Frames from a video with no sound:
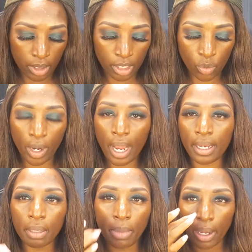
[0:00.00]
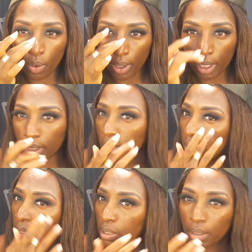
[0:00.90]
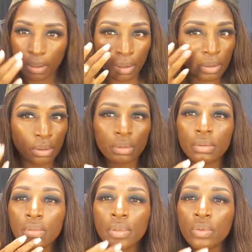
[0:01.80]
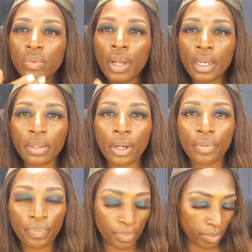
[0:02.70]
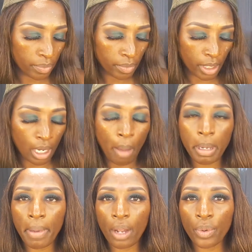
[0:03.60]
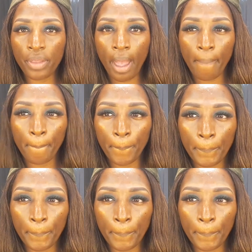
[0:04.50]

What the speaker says: Just where I get my oiliest. Right in there. And I'll be back with that.